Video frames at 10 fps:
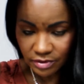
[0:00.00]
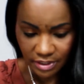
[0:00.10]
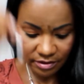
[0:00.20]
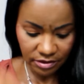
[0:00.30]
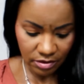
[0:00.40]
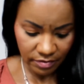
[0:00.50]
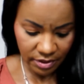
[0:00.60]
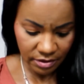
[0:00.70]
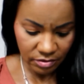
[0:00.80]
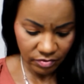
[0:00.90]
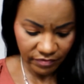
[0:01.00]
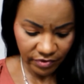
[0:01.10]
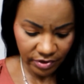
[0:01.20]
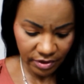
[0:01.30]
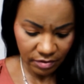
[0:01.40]
hair is already,
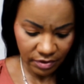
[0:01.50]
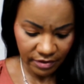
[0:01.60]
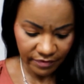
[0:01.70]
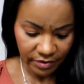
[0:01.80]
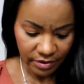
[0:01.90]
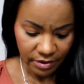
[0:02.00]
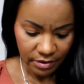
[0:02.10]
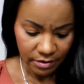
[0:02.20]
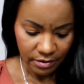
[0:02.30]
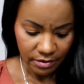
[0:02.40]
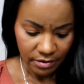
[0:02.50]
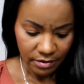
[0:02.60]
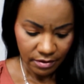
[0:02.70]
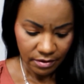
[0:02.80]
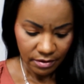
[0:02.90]
reverting or whatever,
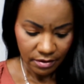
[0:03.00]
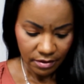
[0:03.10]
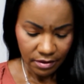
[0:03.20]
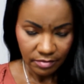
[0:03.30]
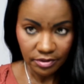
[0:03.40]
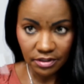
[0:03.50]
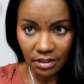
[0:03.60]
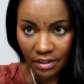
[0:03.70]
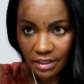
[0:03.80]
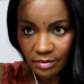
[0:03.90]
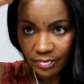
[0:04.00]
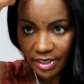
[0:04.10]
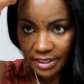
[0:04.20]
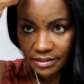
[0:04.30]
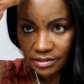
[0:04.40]
I'm just gonna kind of
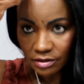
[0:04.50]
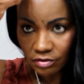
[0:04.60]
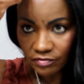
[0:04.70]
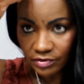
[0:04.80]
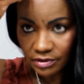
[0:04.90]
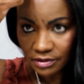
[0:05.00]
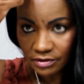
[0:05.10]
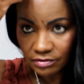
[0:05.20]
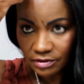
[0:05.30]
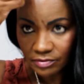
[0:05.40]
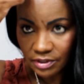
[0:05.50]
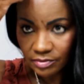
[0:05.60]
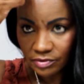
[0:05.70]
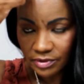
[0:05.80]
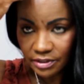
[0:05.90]
paint over it. Literally what I'm
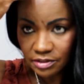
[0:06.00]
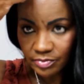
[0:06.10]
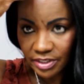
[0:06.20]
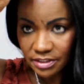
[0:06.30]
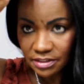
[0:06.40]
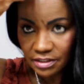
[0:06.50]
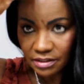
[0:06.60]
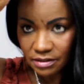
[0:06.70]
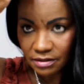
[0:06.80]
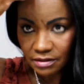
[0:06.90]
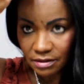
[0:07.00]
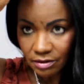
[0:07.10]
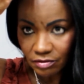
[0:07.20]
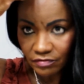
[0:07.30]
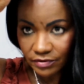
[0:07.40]
doing is painting
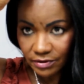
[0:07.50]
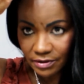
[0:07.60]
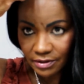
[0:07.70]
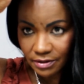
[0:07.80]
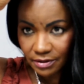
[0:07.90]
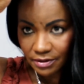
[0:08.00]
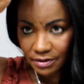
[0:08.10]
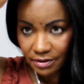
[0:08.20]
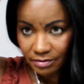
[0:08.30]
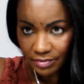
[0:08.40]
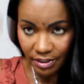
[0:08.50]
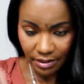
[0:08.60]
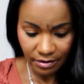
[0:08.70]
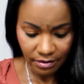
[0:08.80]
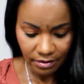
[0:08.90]
over my hair.